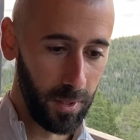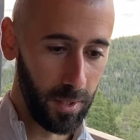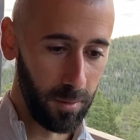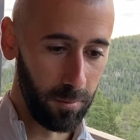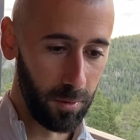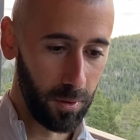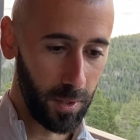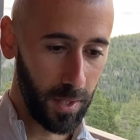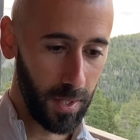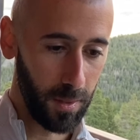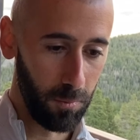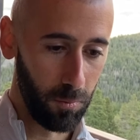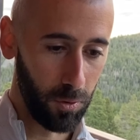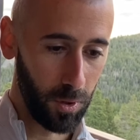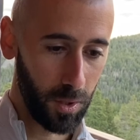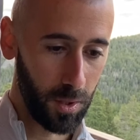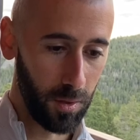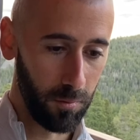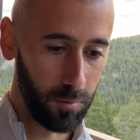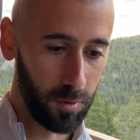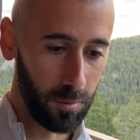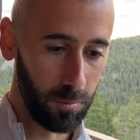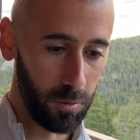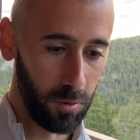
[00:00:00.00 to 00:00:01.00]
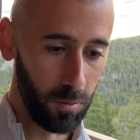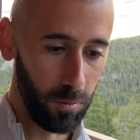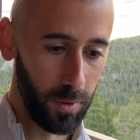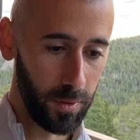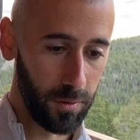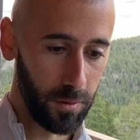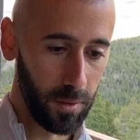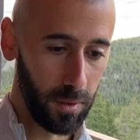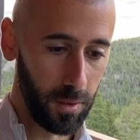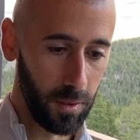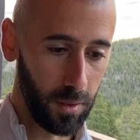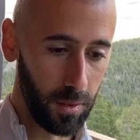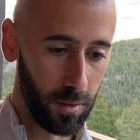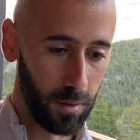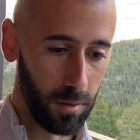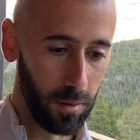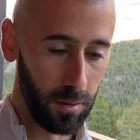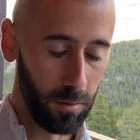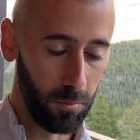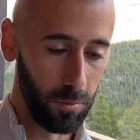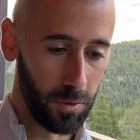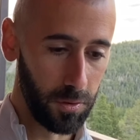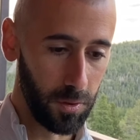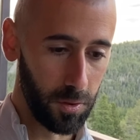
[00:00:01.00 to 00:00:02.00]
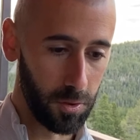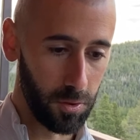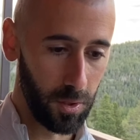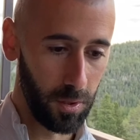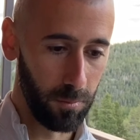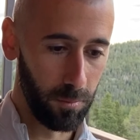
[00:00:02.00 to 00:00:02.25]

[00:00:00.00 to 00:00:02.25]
to get more comfortable with the treatment.